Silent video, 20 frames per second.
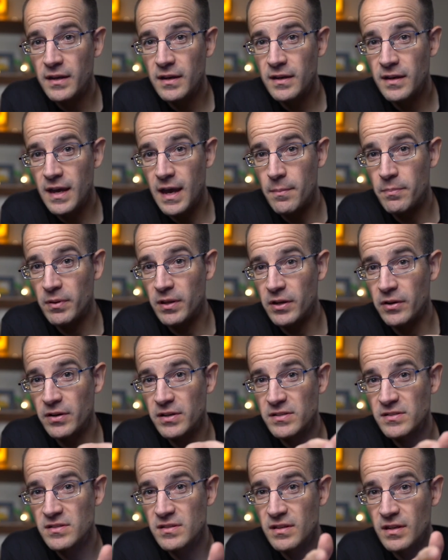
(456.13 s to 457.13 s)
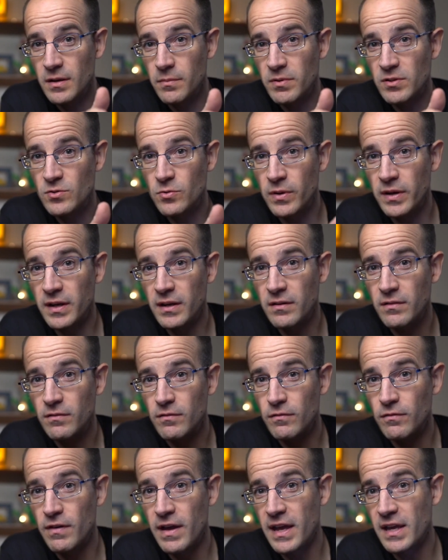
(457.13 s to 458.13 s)
capillaries in between,
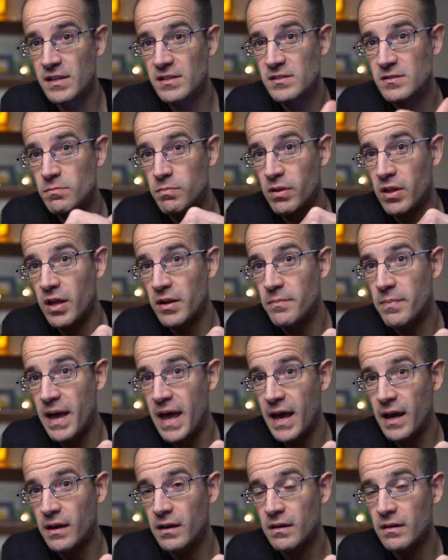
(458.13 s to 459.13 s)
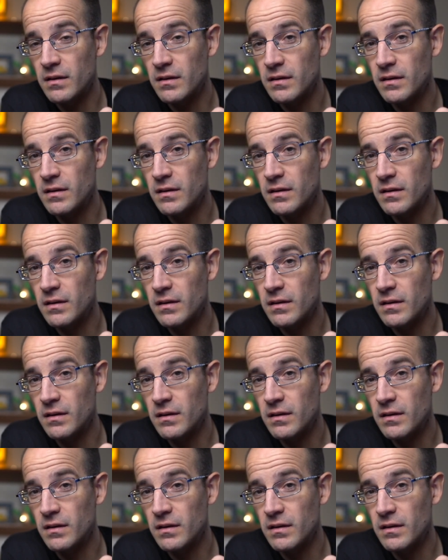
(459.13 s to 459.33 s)
veins, blood back.